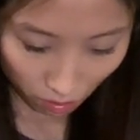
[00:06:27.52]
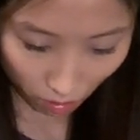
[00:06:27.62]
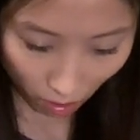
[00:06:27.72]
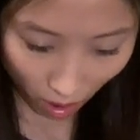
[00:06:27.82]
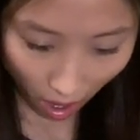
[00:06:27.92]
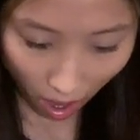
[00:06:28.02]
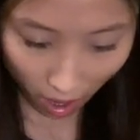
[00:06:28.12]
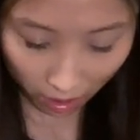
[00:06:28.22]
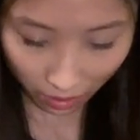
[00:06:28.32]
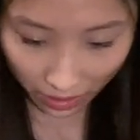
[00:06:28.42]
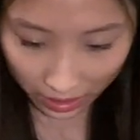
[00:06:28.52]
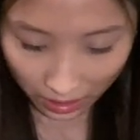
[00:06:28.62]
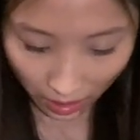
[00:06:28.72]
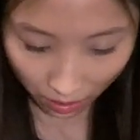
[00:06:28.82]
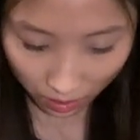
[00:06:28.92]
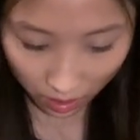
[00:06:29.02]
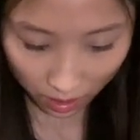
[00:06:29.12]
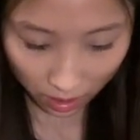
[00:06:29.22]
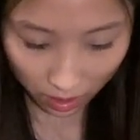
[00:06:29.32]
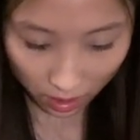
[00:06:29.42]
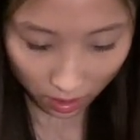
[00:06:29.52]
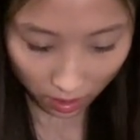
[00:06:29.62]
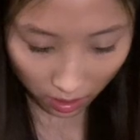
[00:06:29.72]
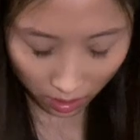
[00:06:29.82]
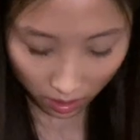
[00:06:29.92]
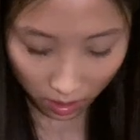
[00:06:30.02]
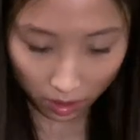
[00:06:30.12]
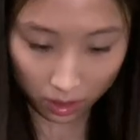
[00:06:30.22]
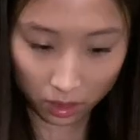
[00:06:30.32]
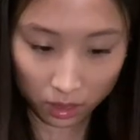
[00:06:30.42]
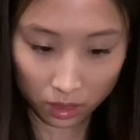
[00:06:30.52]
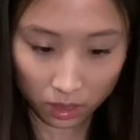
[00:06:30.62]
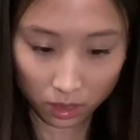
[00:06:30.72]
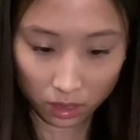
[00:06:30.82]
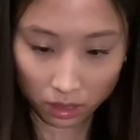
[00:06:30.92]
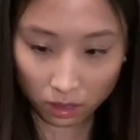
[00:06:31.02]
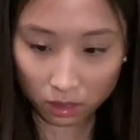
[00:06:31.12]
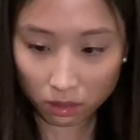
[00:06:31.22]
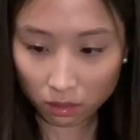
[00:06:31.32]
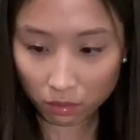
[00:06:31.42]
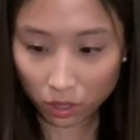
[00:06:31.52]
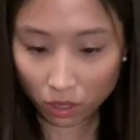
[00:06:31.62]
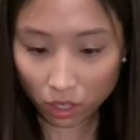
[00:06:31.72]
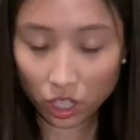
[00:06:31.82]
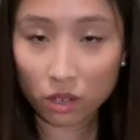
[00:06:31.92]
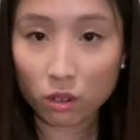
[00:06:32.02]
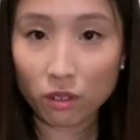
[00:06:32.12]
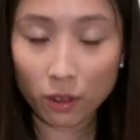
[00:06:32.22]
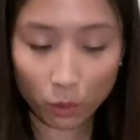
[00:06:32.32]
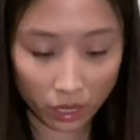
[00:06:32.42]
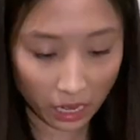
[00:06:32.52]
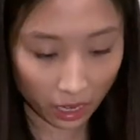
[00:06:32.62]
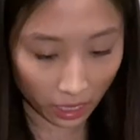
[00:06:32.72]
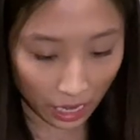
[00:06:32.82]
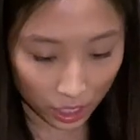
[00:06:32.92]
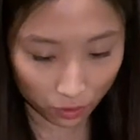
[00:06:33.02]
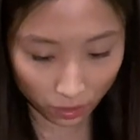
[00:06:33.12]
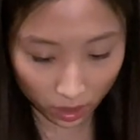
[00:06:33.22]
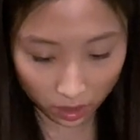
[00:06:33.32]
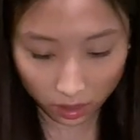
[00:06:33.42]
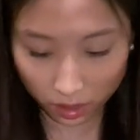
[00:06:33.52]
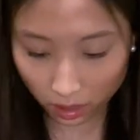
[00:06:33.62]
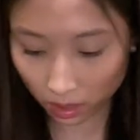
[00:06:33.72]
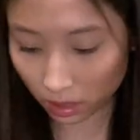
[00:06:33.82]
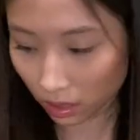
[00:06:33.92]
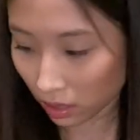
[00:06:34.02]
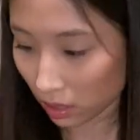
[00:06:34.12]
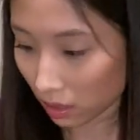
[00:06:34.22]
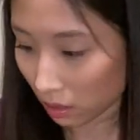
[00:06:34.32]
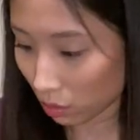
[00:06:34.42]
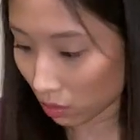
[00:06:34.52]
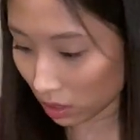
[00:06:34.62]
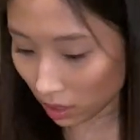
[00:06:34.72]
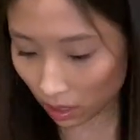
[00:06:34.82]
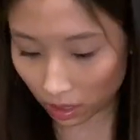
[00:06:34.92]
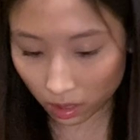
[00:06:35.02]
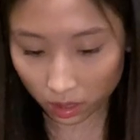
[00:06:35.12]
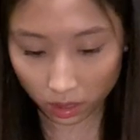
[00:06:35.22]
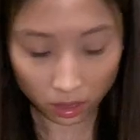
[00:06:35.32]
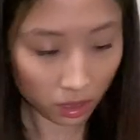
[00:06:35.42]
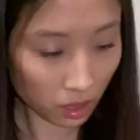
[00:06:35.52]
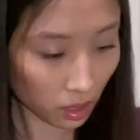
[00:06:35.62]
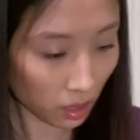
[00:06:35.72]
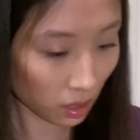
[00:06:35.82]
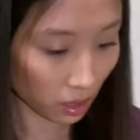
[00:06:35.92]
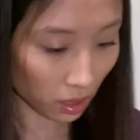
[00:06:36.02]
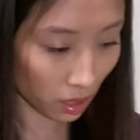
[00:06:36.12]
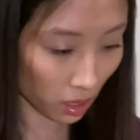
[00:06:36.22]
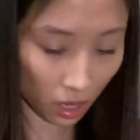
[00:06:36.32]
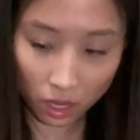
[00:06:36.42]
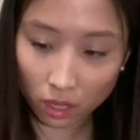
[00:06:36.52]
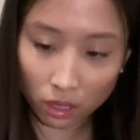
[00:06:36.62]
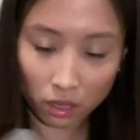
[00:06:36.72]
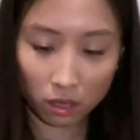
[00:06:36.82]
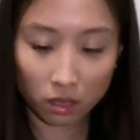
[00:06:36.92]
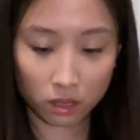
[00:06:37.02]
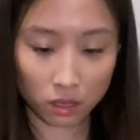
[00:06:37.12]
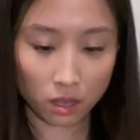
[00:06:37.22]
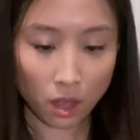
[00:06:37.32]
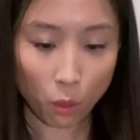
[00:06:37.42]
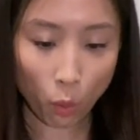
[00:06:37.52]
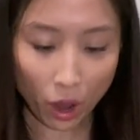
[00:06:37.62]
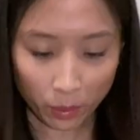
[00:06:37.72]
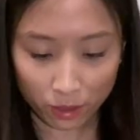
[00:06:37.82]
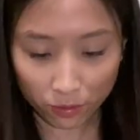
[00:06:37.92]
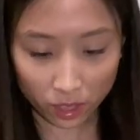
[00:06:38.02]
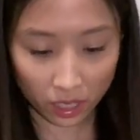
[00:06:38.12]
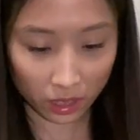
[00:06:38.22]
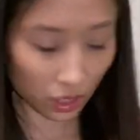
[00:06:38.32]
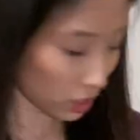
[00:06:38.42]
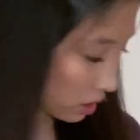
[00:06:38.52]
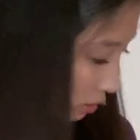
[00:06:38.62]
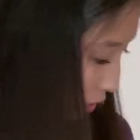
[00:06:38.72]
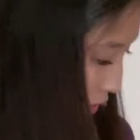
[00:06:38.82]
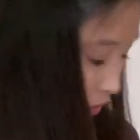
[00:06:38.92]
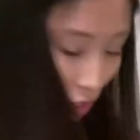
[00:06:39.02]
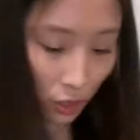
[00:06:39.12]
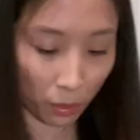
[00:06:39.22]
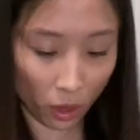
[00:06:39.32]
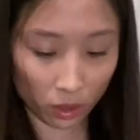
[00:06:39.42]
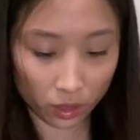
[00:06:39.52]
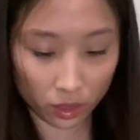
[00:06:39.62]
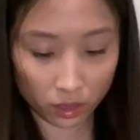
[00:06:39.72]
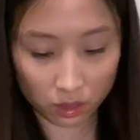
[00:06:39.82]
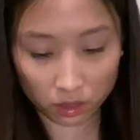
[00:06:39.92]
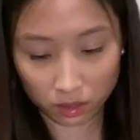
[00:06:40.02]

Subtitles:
Oh, I love that sound. Oh my gosh, I don't know if I want to get a case for this. We'll see. Okay. Why do I feel like this feels smaller?